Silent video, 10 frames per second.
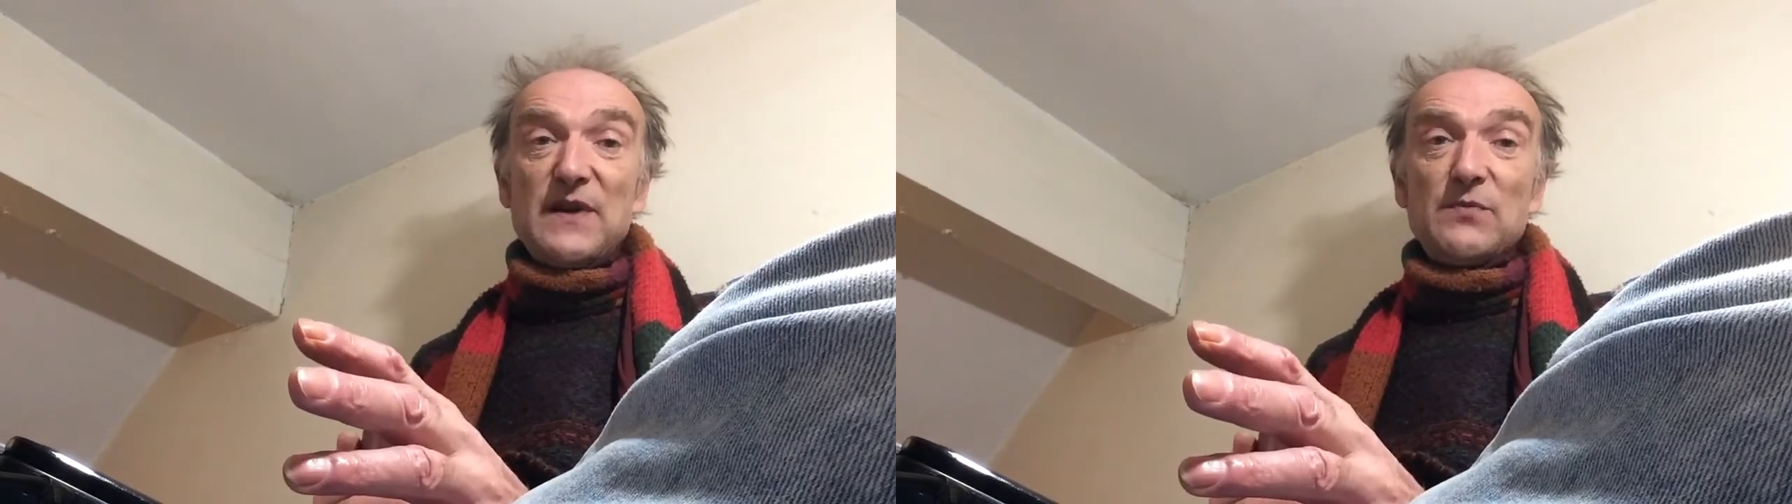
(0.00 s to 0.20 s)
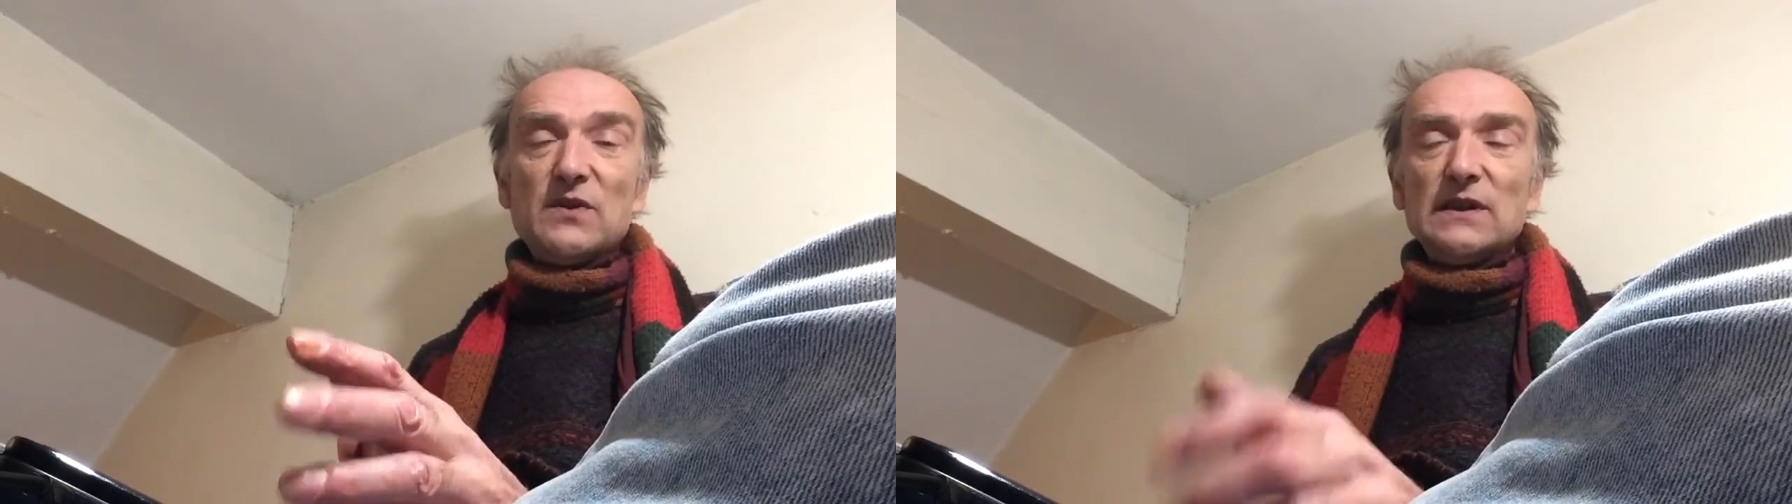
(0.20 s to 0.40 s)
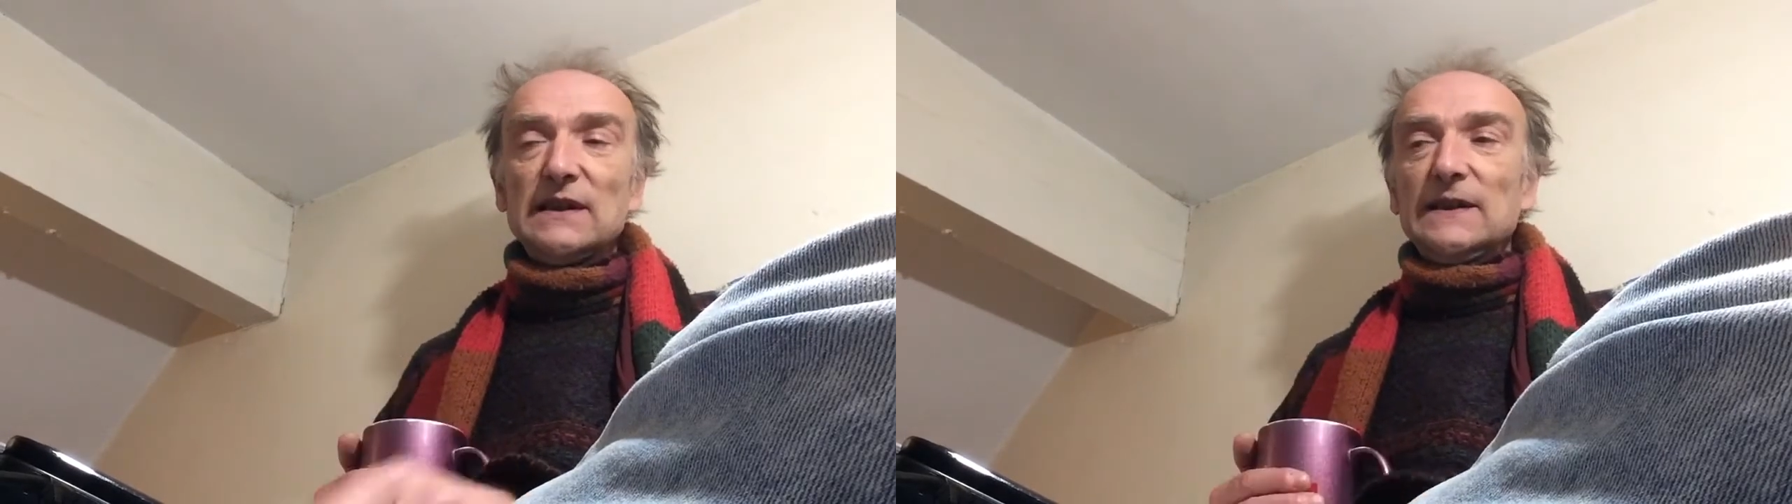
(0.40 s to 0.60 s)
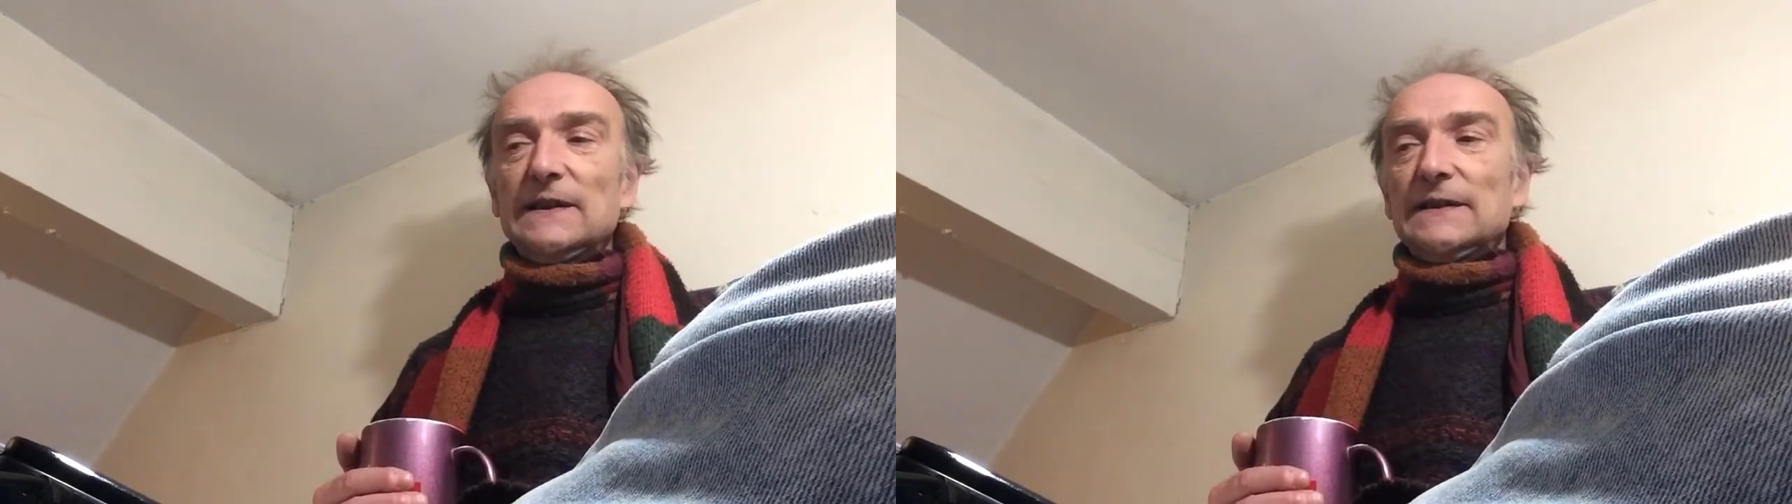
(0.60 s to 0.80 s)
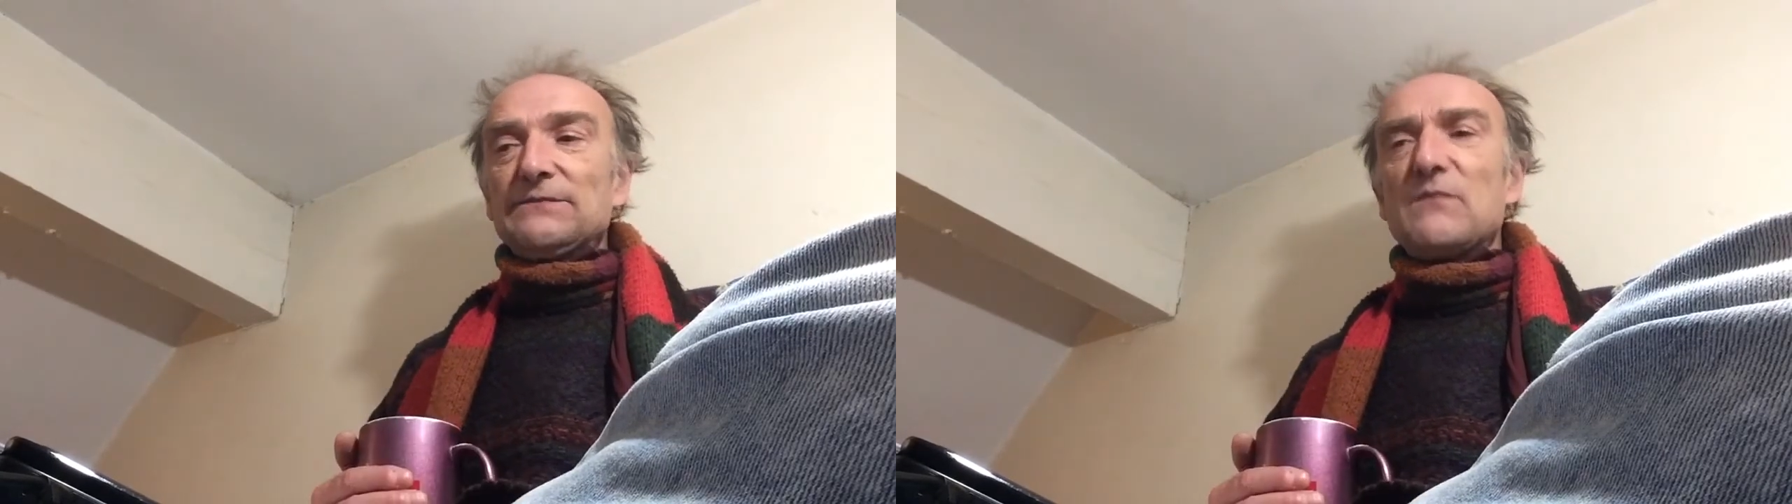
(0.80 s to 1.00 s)
people,
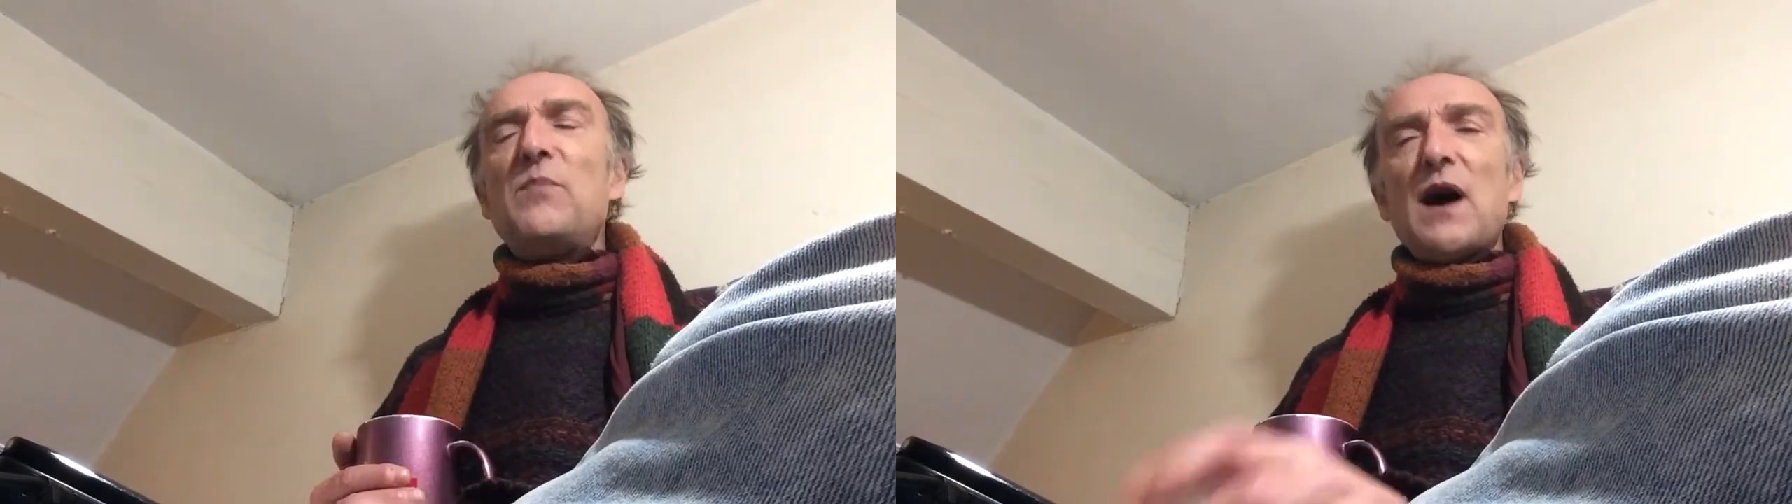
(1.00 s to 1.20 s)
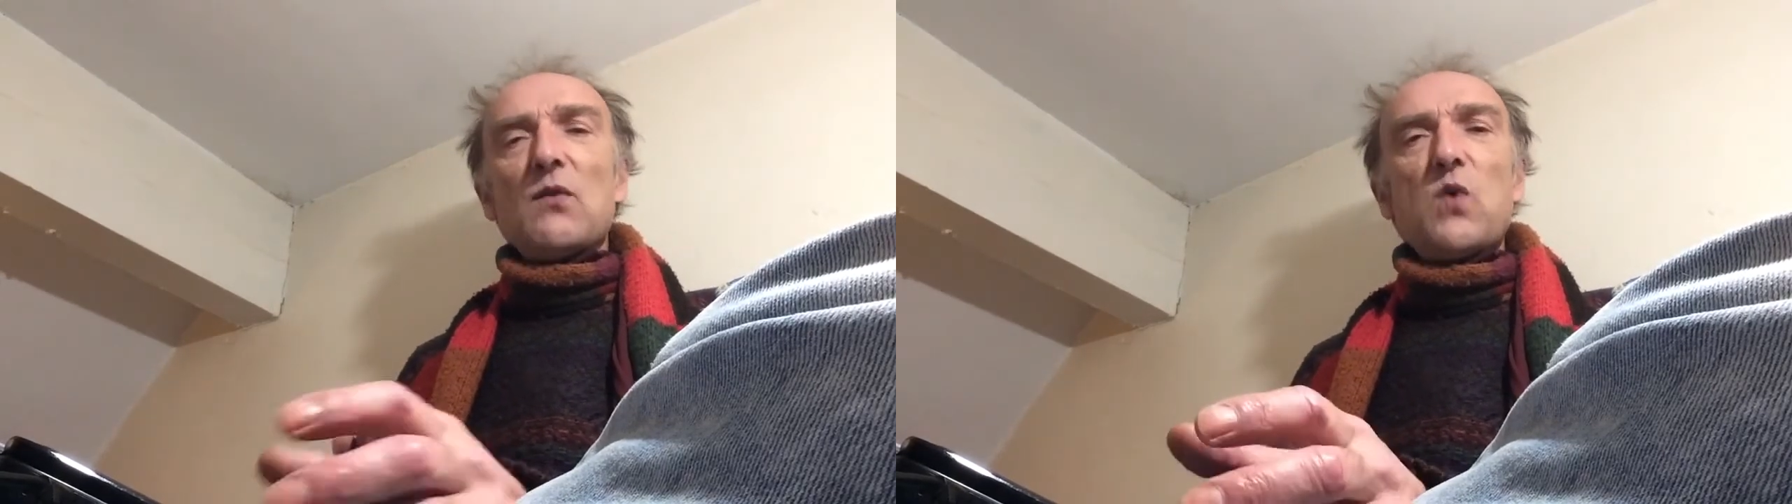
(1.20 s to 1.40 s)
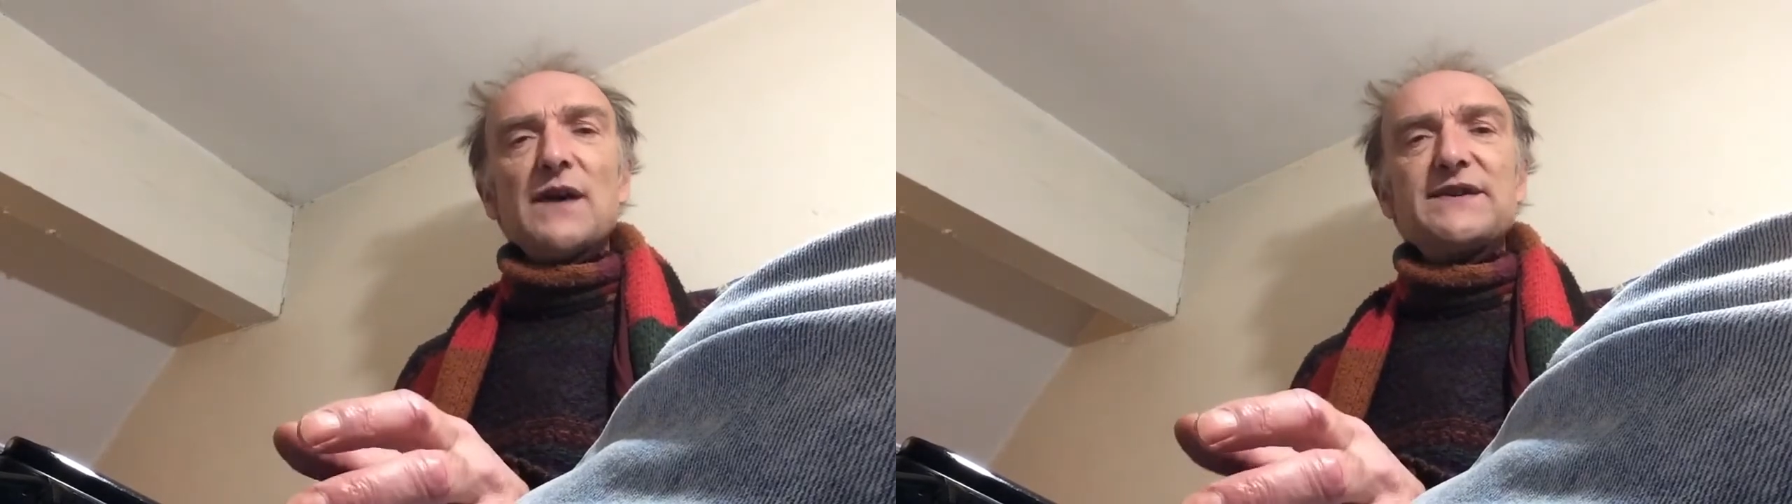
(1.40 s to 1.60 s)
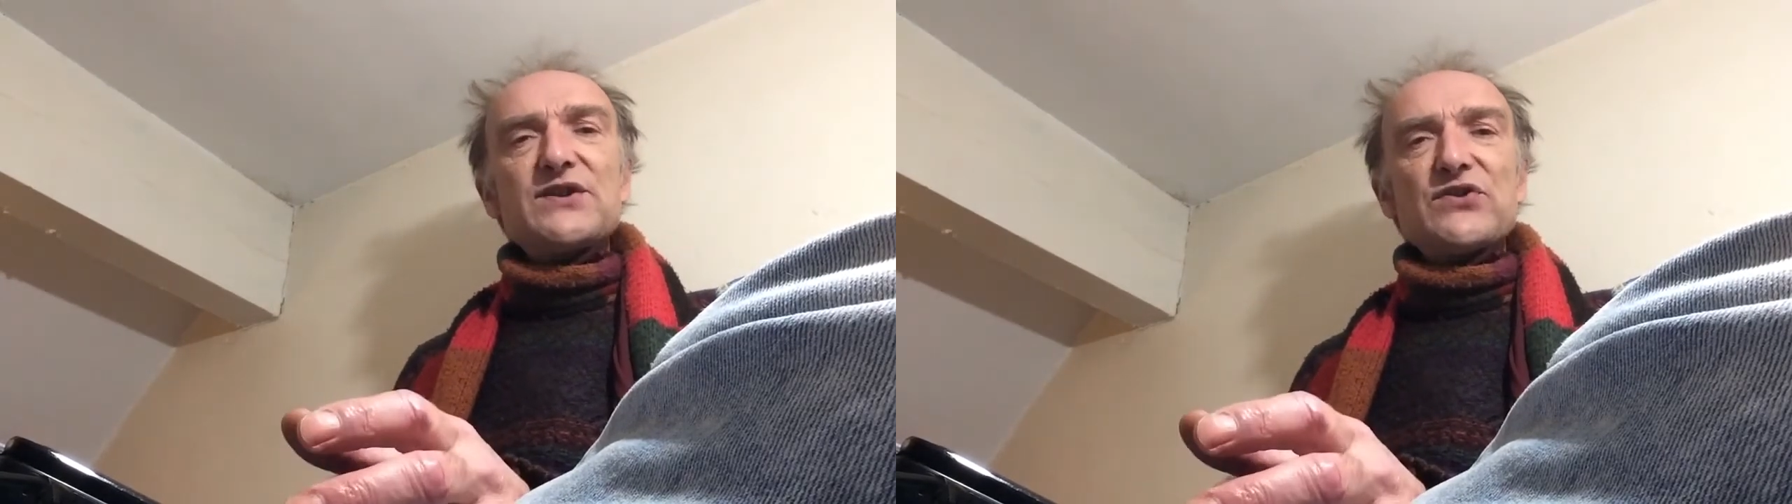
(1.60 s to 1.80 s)
but want to